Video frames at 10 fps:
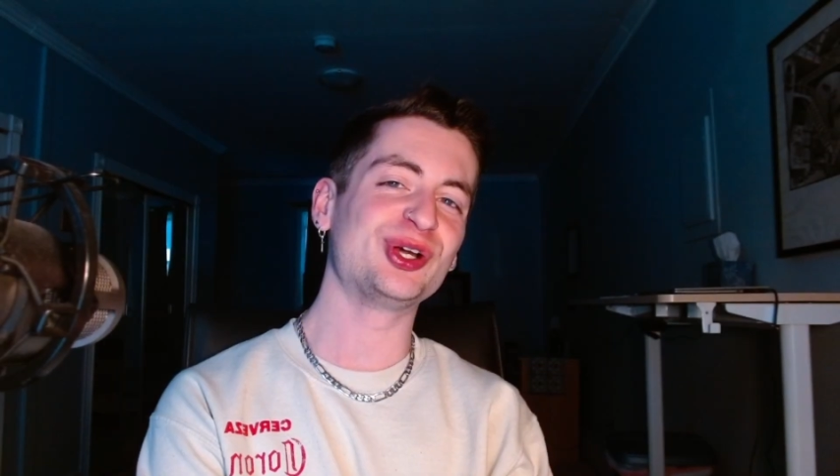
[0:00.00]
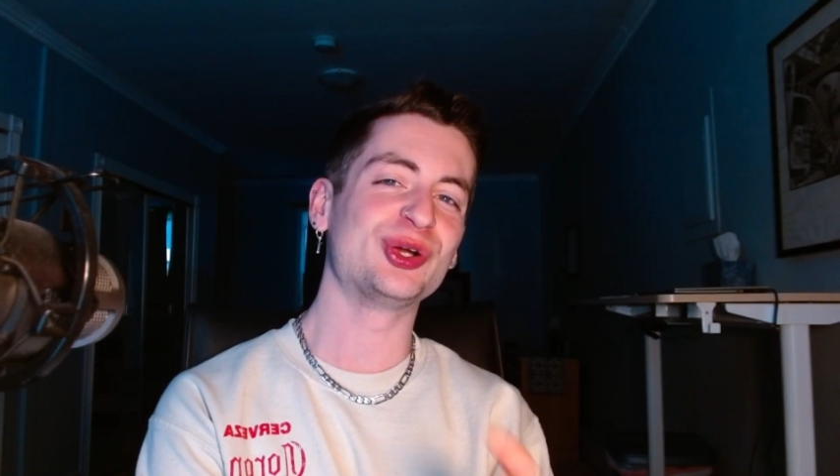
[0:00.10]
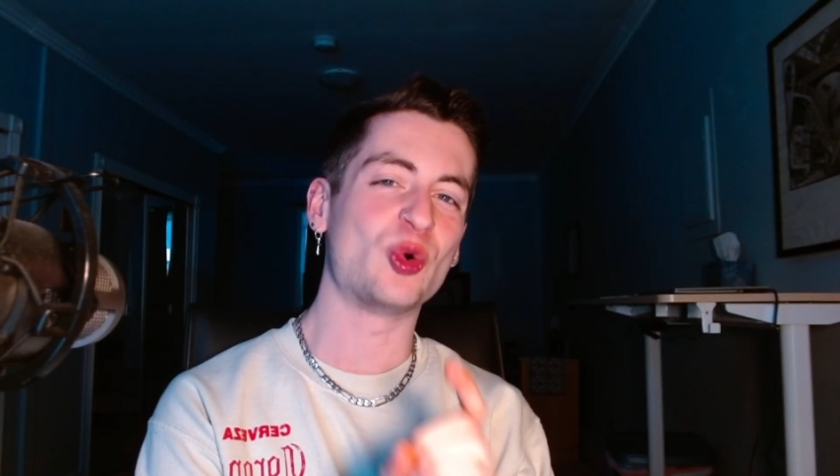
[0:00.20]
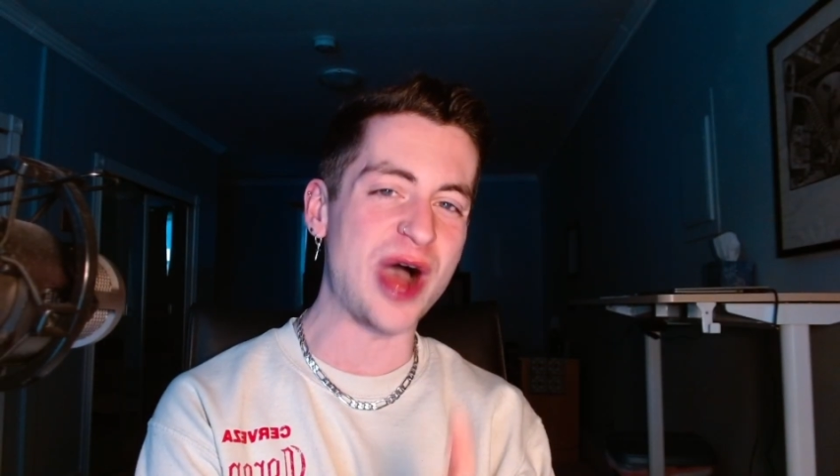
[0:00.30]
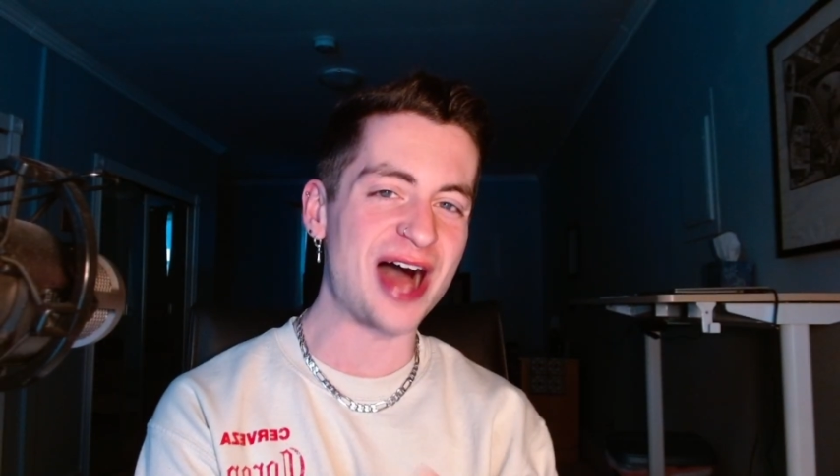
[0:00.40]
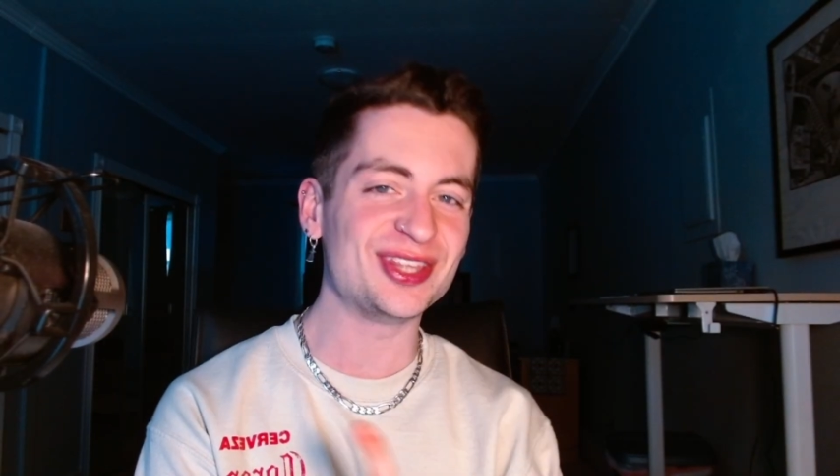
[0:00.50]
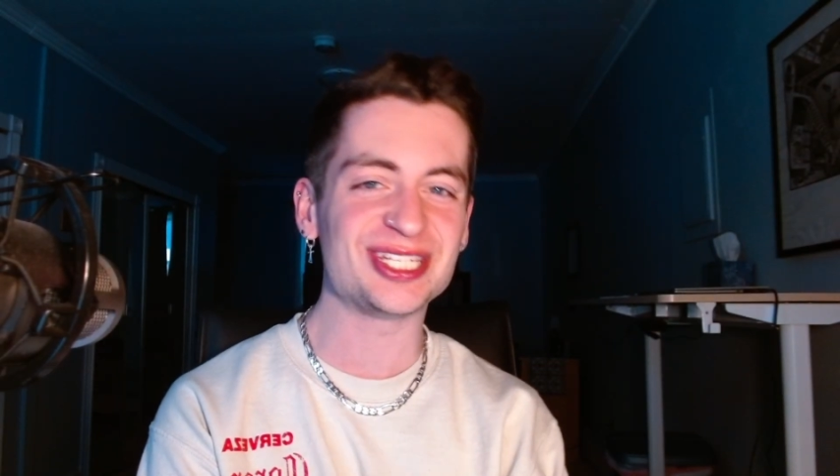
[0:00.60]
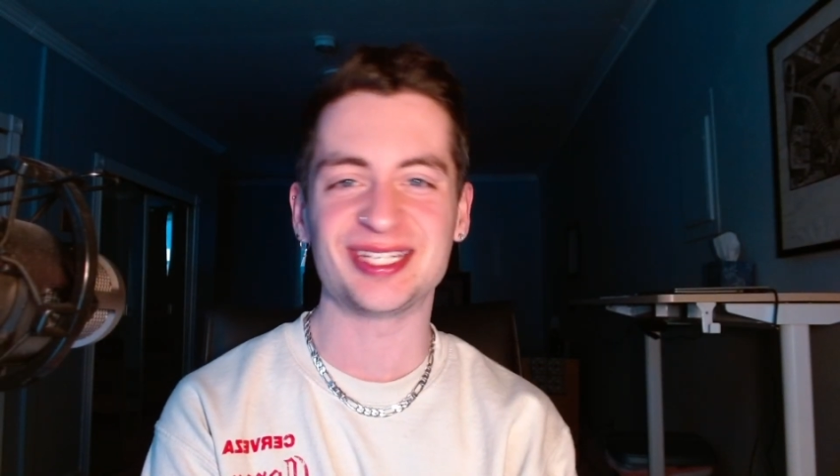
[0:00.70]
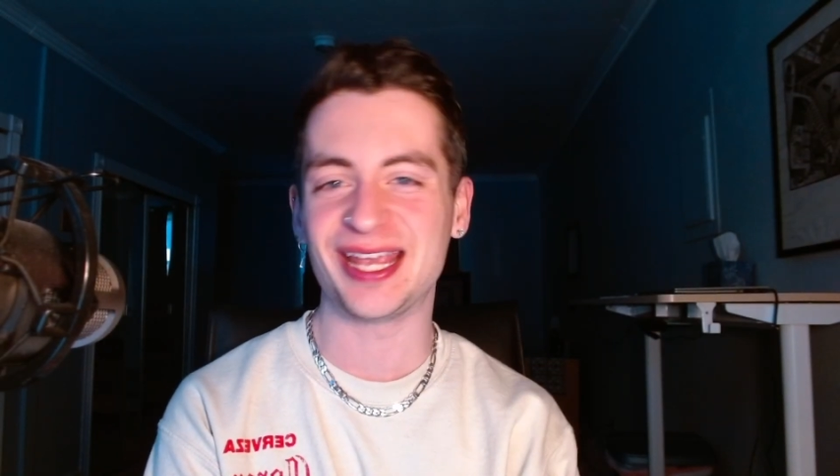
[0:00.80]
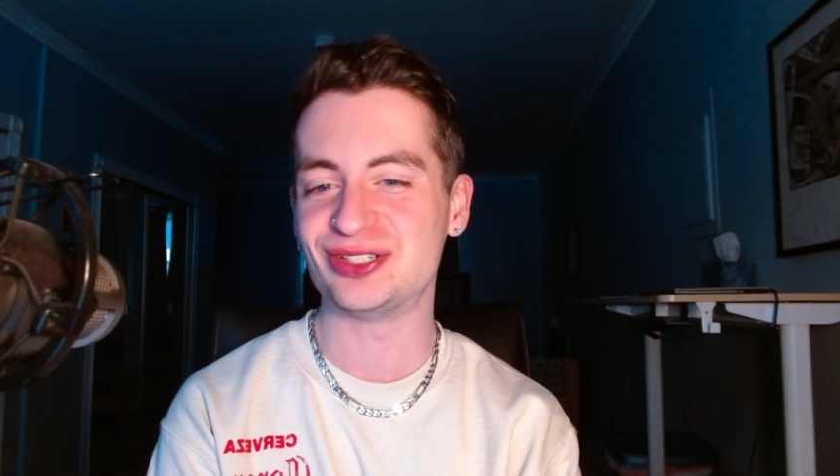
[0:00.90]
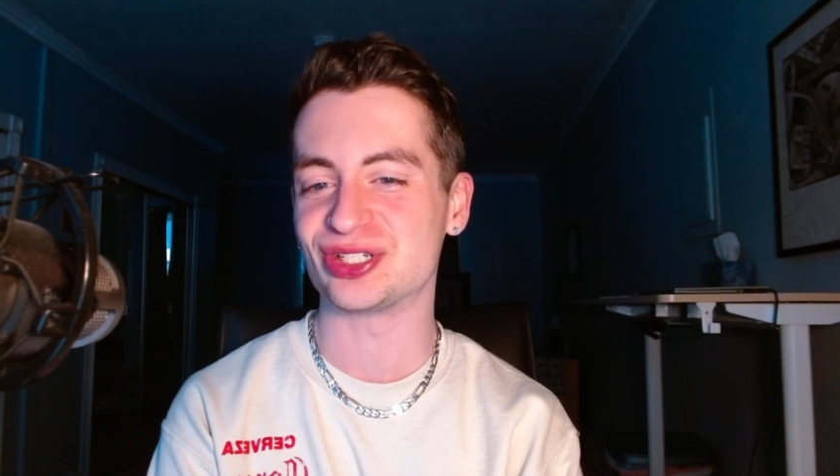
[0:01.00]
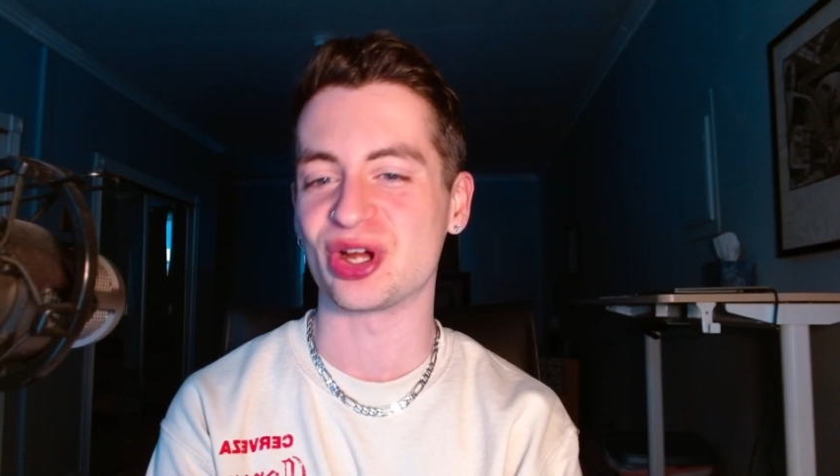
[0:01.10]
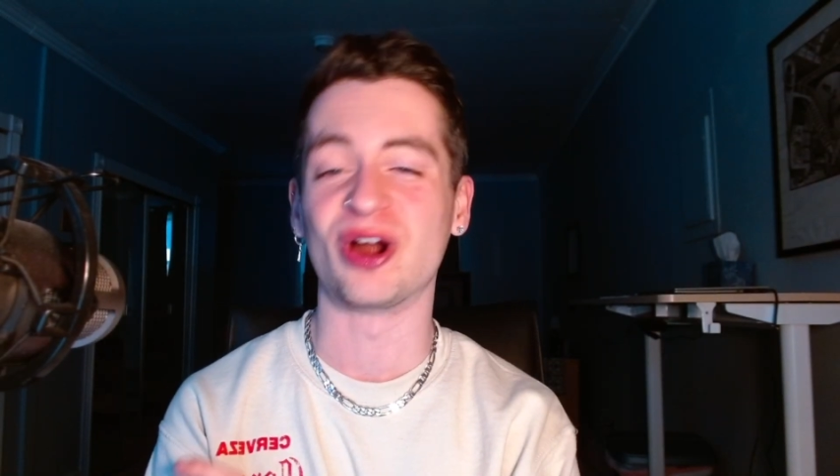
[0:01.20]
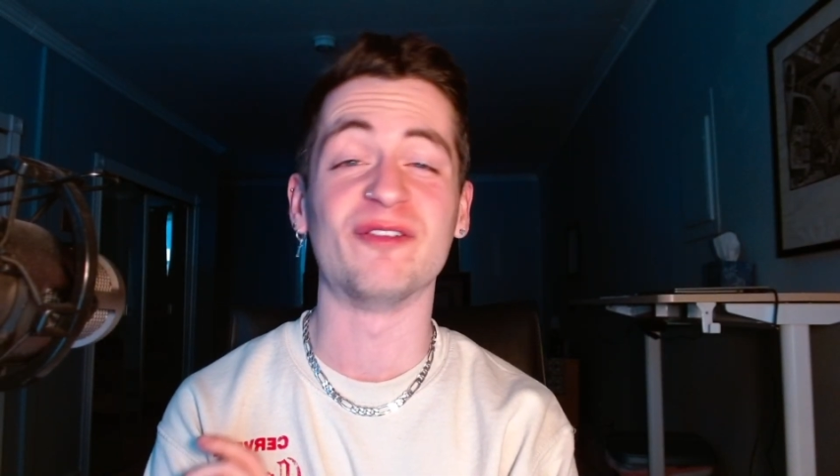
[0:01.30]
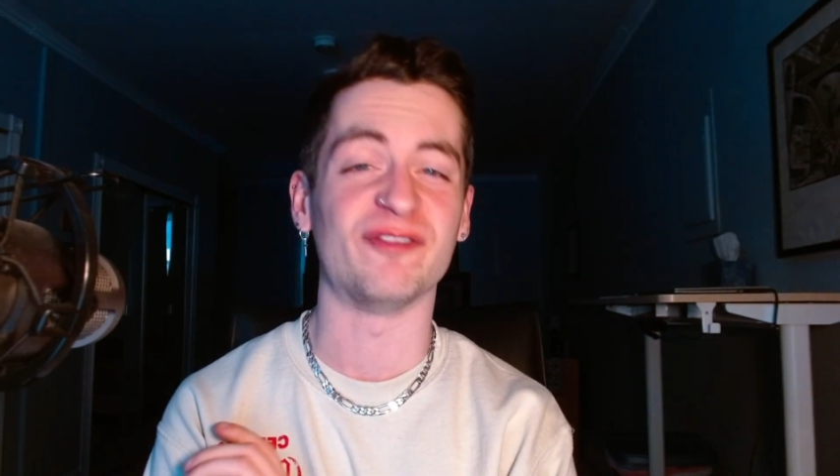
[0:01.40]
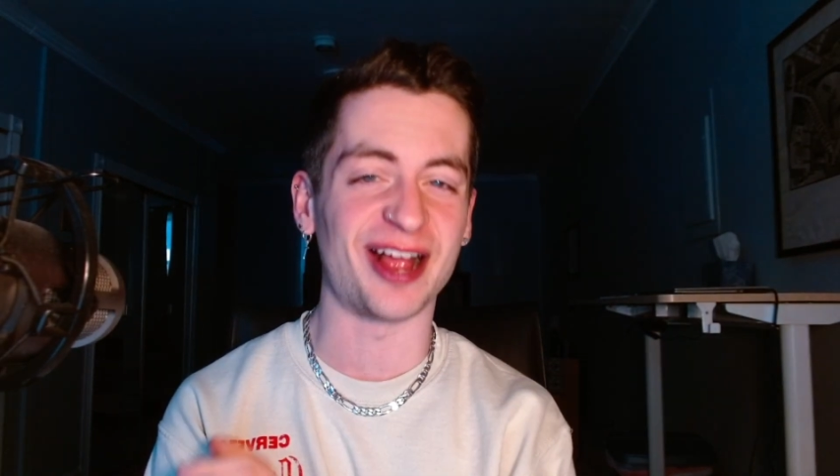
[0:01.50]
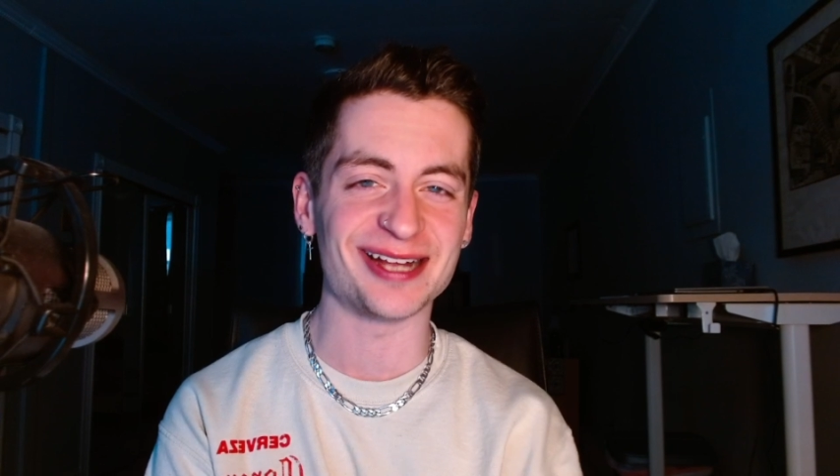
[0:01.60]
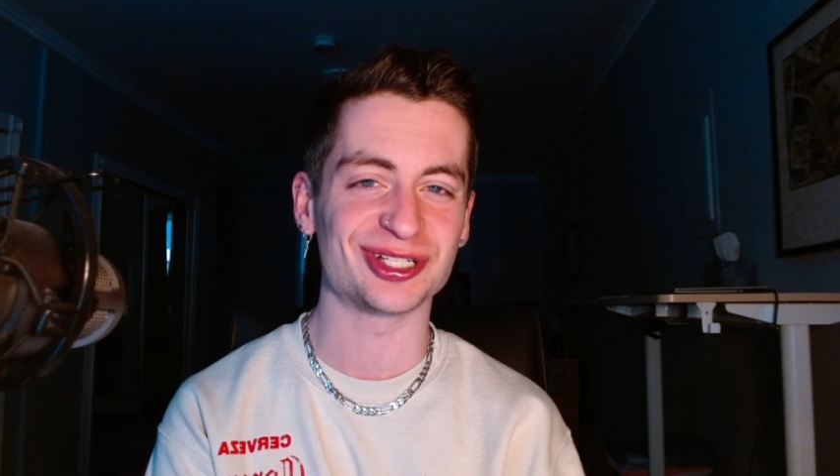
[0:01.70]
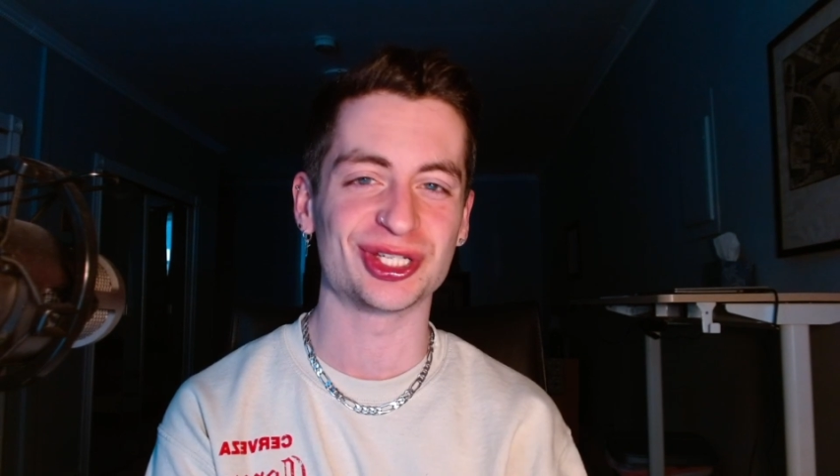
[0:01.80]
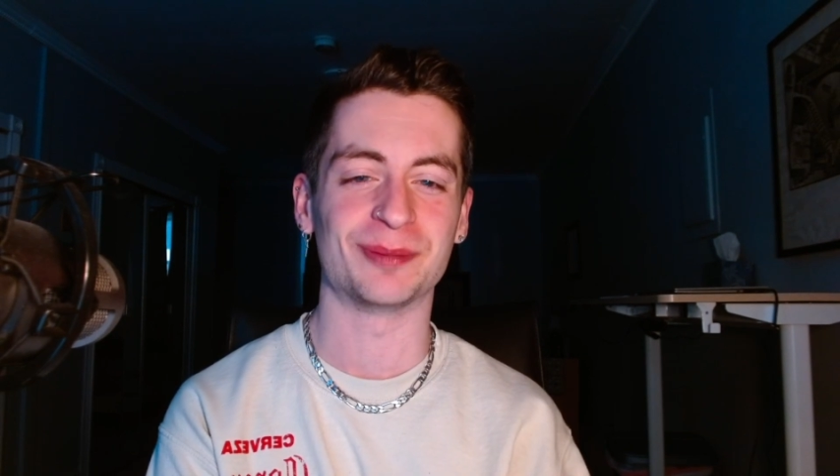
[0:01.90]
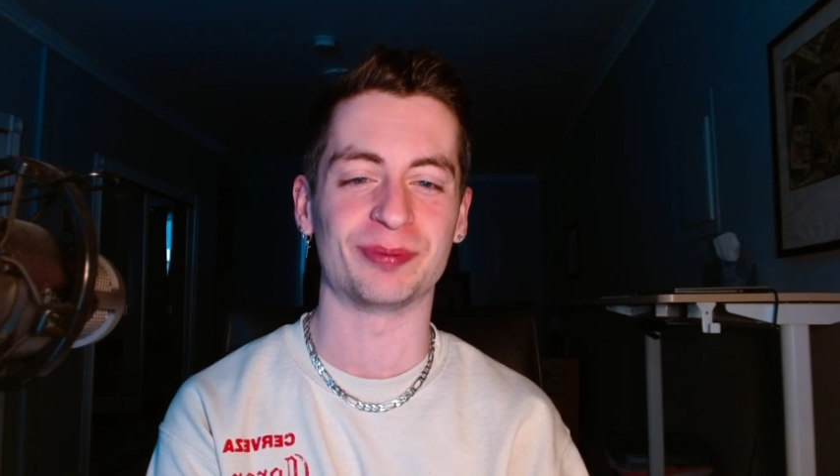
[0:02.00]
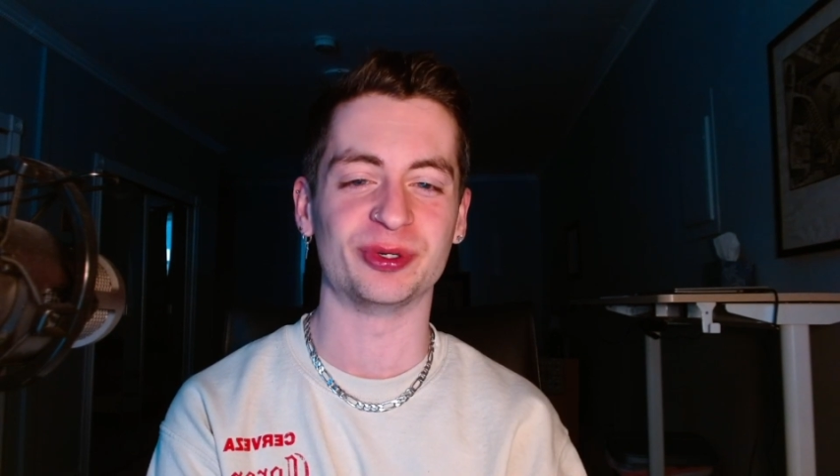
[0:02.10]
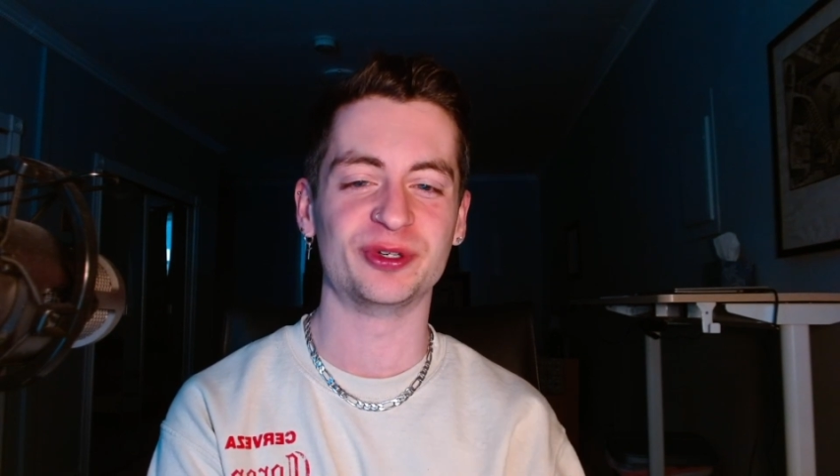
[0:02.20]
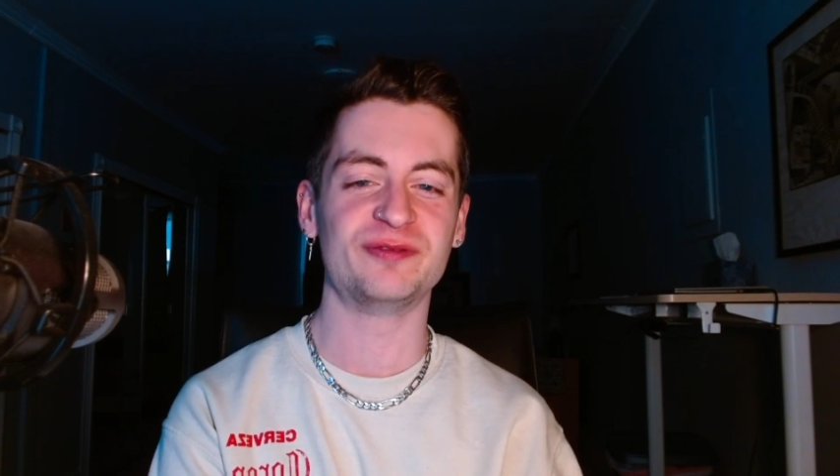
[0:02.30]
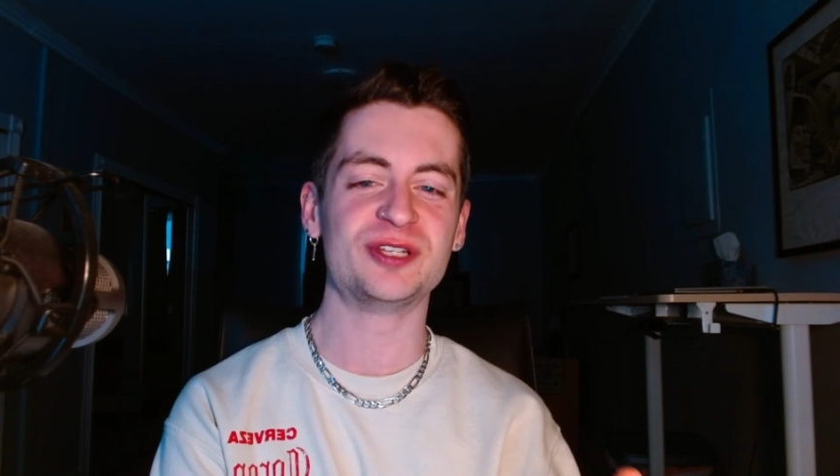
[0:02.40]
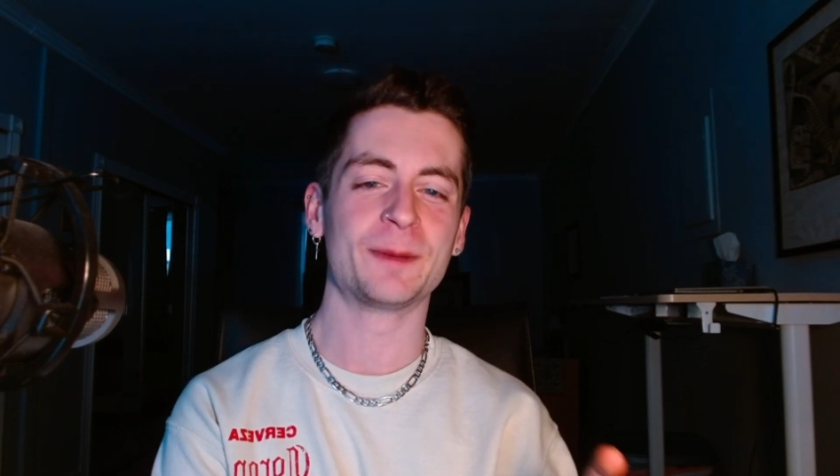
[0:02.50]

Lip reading: while these stages are vastly improved,